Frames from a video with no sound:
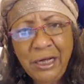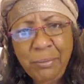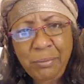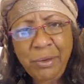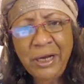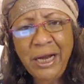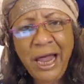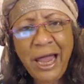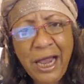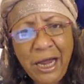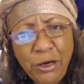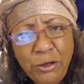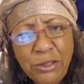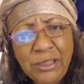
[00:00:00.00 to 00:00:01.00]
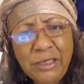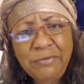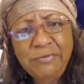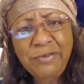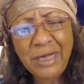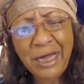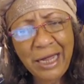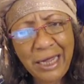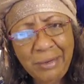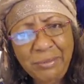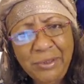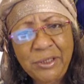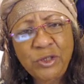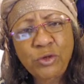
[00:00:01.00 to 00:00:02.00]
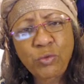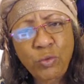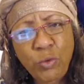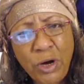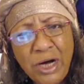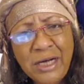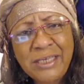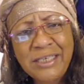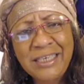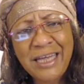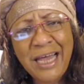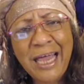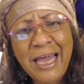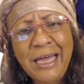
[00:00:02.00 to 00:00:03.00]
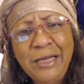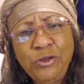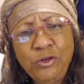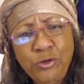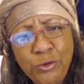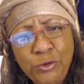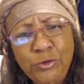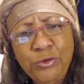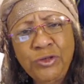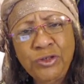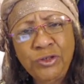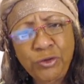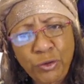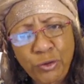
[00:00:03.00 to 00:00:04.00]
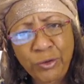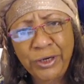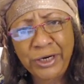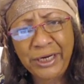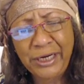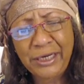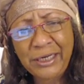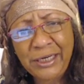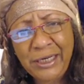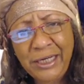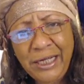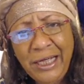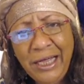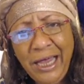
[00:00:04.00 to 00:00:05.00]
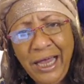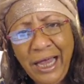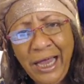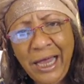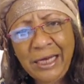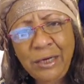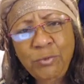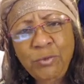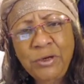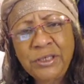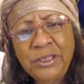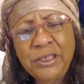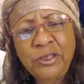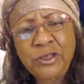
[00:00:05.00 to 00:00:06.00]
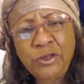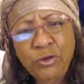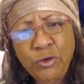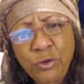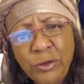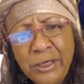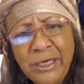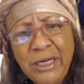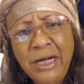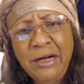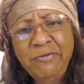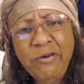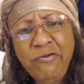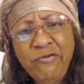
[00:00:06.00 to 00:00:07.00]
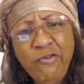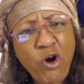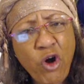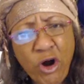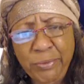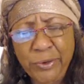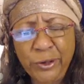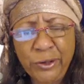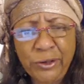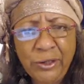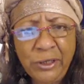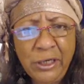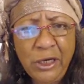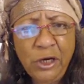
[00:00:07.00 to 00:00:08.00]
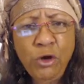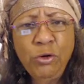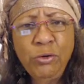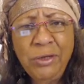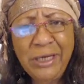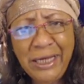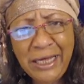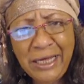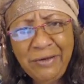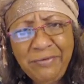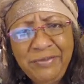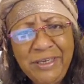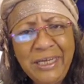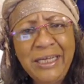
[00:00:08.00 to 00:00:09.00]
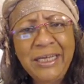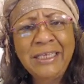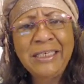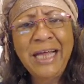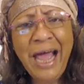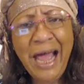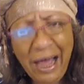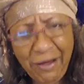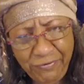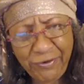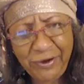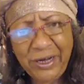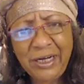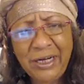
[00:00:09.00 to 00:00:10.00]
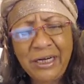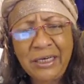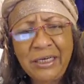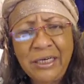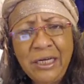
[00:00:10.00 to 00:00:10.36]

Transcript: But Acres of Diamonds was a true story, and it was the story of a farmer who lived in Africa,